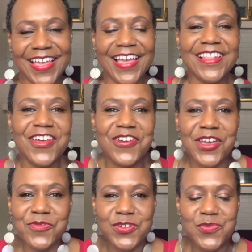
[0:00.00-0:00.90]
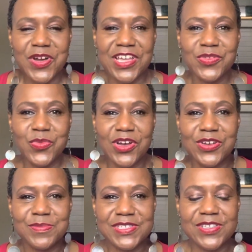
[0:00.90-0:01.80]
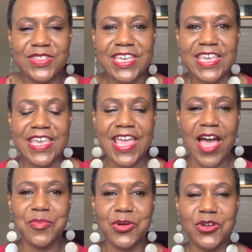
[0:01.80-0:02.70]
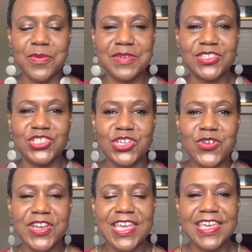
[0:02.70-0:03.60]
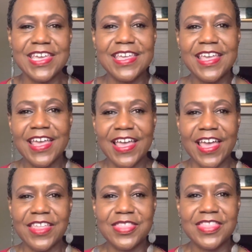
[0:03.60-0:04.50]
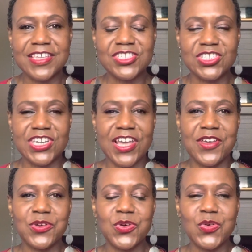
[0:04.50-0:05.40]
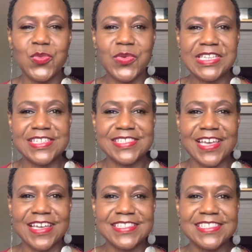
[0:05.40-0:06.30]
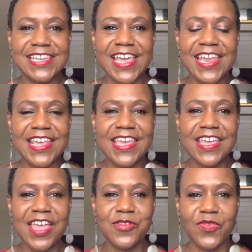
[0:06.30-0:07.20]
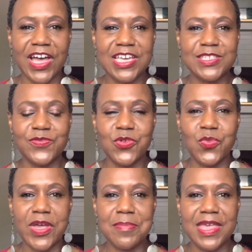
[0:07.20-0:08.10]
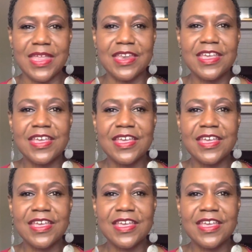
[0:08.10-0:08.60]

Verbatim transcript: Hello everyone, welcome to The Hypergamous Journey. At this channel, we discuss dating, advice for women